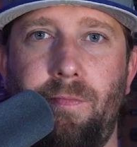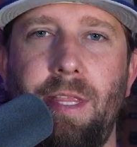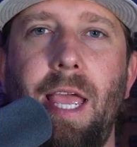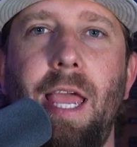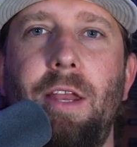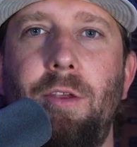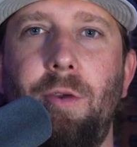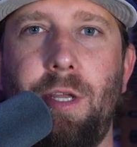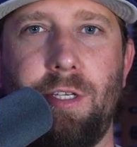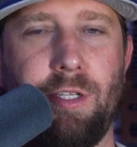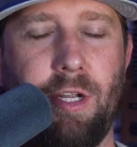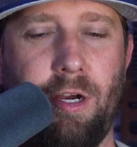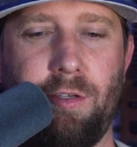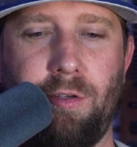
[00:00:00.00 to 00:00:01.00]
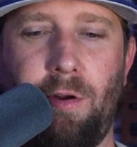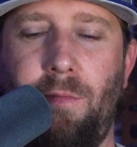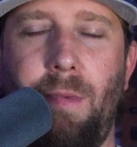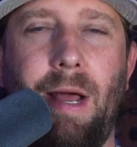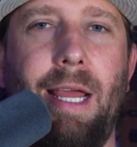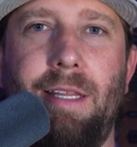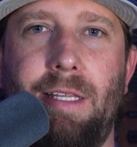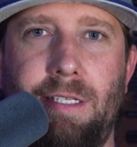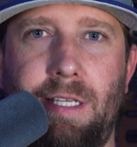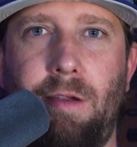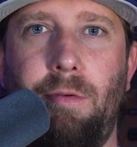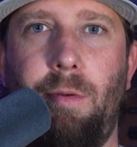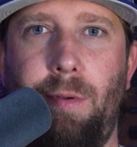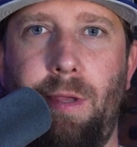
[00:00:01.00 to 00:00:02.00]
Then you could start sort of
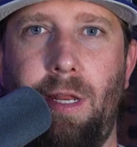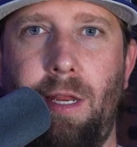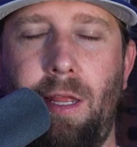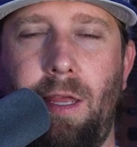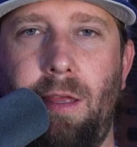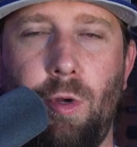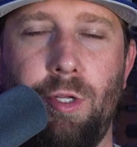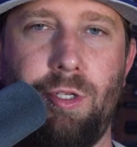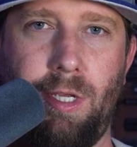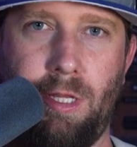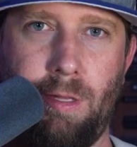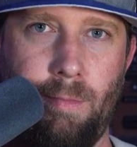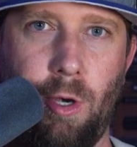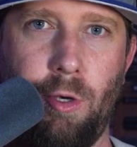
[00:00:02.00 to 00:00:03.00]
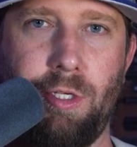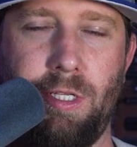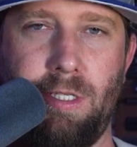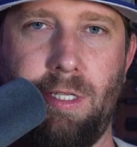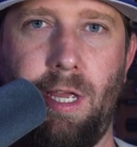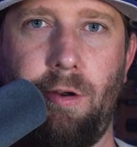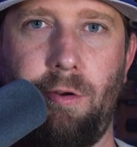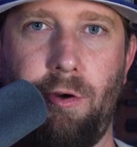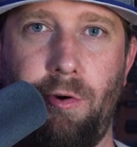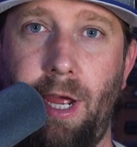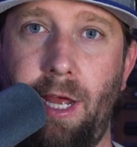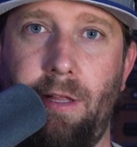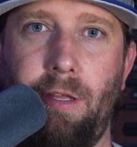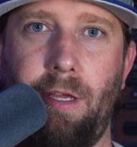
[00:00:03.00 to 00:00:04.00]
mindlessly repeating it once you get the motions down
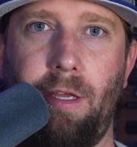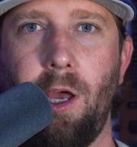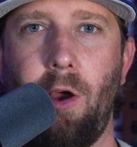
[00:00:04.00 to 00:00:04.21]
correctly.